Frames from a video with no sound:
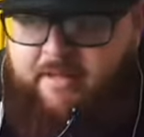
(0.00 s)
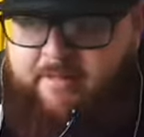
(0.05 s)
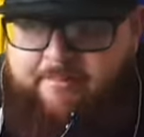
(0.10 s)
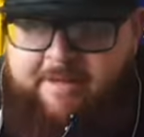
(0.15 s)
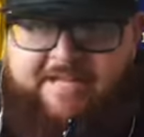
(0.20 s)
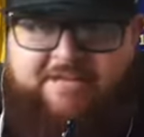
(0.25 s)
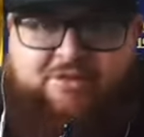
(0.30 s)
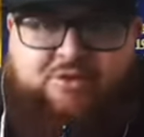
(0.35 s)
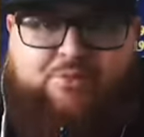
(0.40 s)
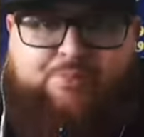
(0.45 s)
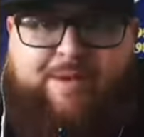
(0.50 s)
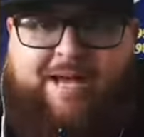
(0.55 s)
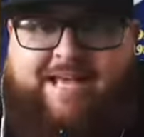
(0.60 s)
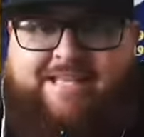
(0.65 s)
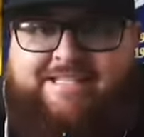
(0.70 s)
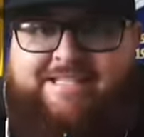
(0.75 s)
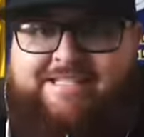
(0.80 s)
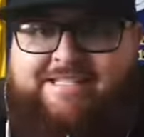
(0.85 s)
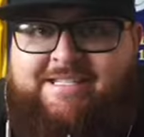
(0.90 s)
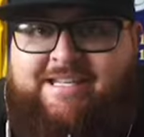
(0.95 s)
make those
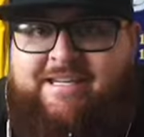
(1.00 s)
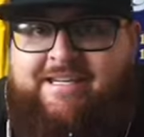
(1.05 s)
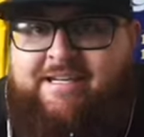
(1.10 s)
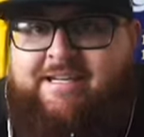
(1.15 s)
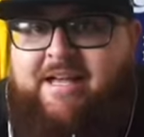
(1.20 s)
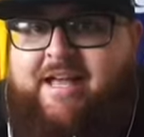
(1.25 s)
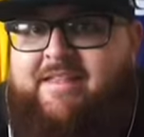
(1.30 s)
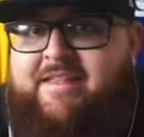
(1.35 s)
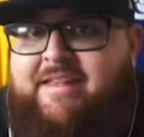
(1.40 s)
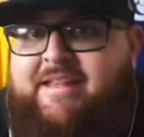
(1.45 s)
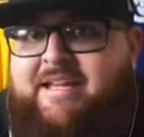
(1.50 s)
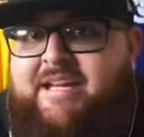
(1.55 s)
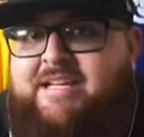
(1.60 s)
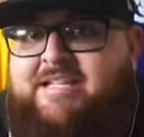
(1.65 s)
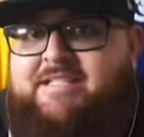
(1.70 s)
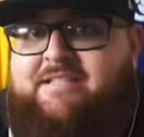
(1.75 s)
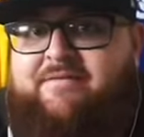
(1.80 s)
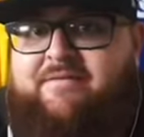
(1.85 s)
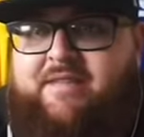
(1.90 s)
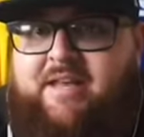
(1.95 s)
passes, and then it
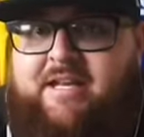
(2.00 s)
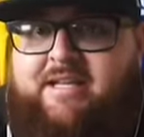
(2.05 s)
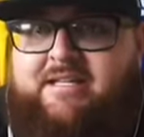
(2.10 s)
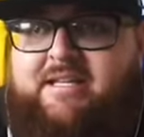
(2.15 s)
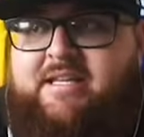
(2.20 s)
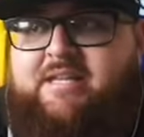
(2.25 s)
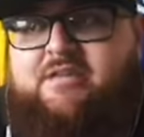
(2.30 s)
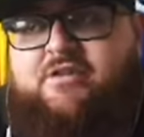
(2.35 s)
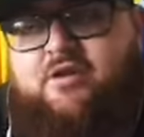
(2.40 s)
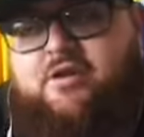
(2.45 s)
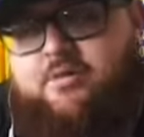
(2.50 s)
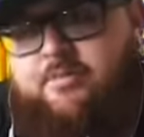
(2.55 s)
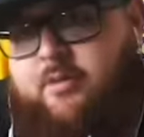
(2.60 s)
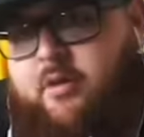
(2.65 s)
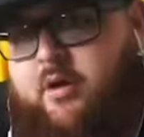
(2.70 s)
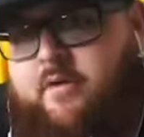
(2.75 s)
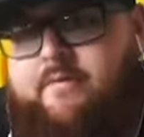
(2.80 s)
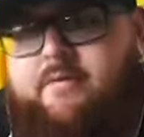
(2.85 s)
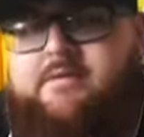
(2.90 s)
gets deflected and turns ball over.